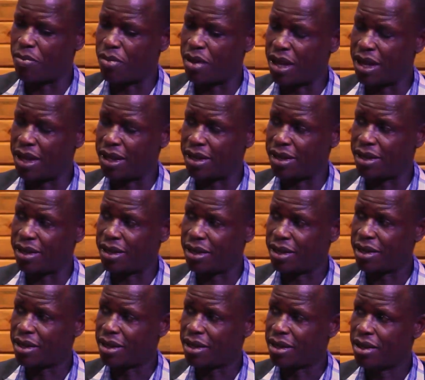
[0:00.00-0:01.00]
blend,
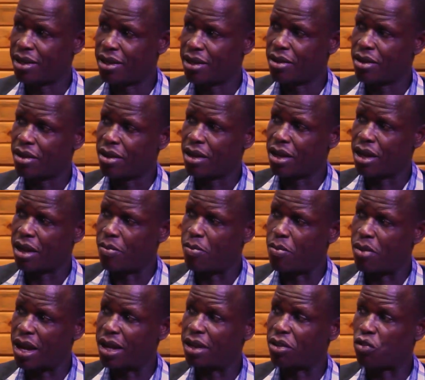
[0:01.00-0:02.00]
the
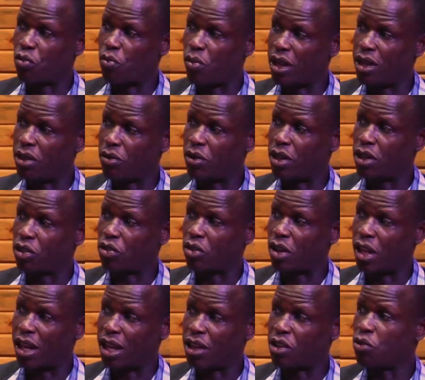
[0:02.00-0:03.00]
blood to blend with the
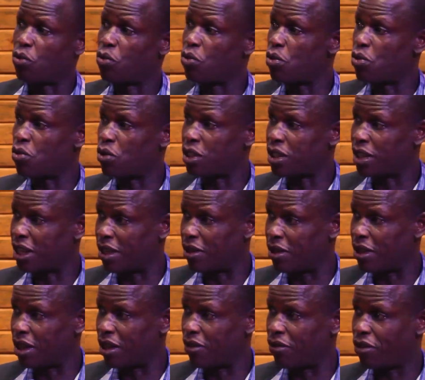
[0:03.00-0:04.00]
soda that you could not tell
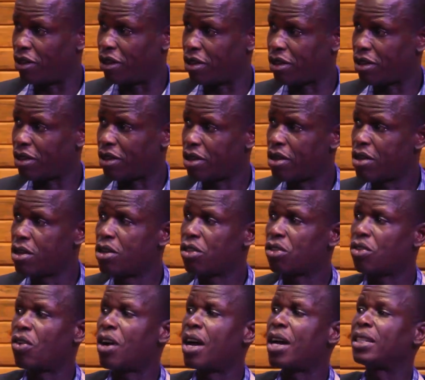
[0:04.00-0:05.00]
the difference.
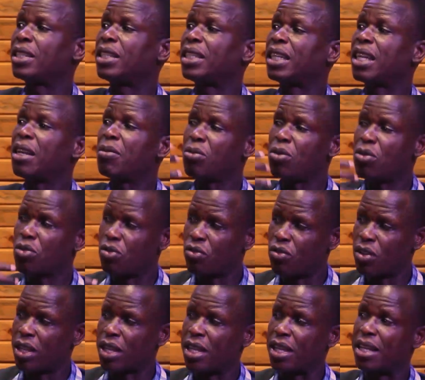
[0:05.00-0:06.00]
So as he kept on
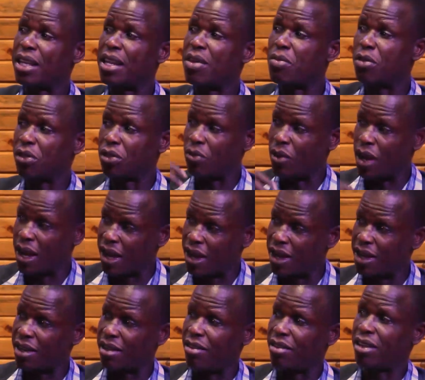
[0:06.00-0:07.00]
drinking, demons were
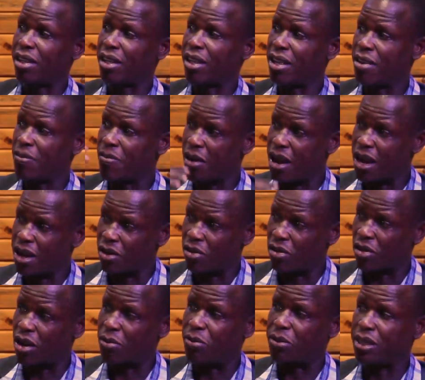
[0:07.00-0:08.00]
entering him and
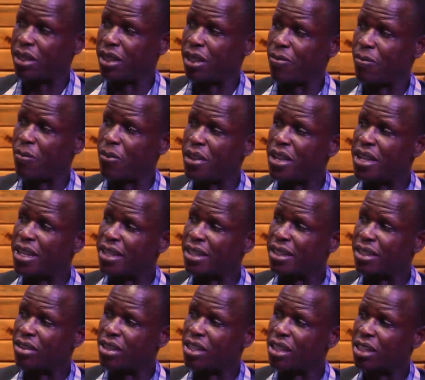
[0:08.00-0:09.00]
corrupting him.
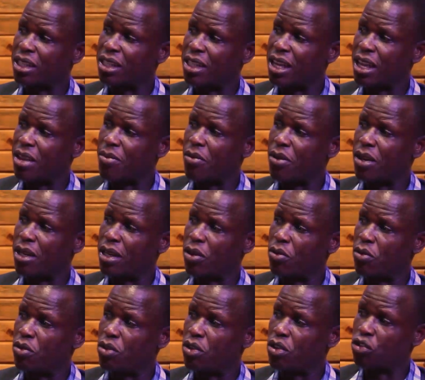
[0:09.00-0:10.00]
It reached a time when
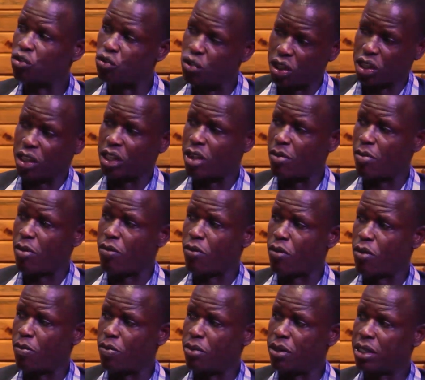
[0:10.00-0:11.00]
they switched him
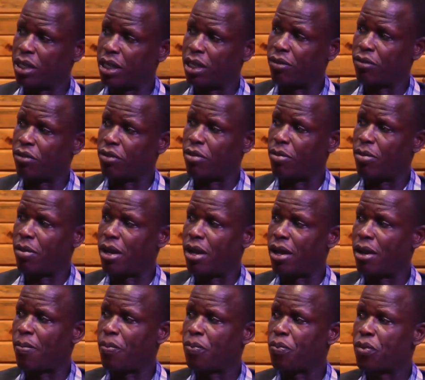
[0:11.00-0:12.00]
off completely from
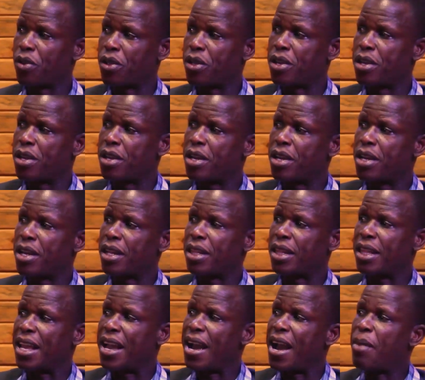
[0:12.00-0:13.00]

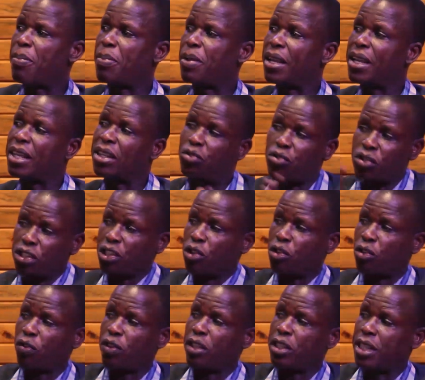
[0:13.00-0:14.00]
it
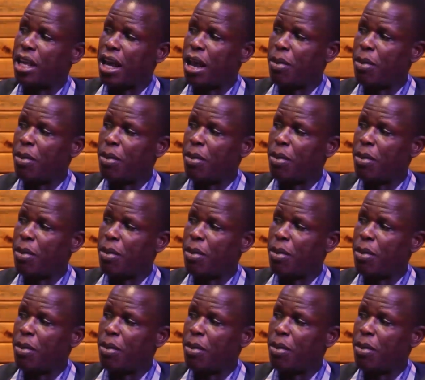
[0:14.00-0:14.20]
reached off his